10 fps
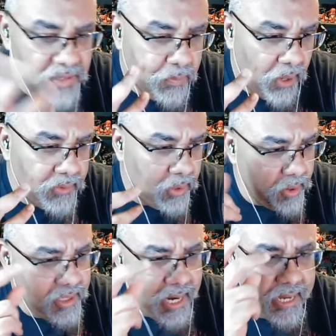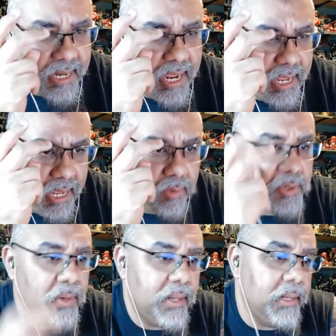it was Balto or Titan A E
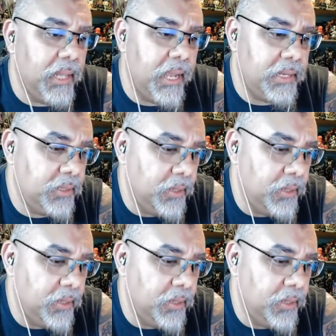was one of the last,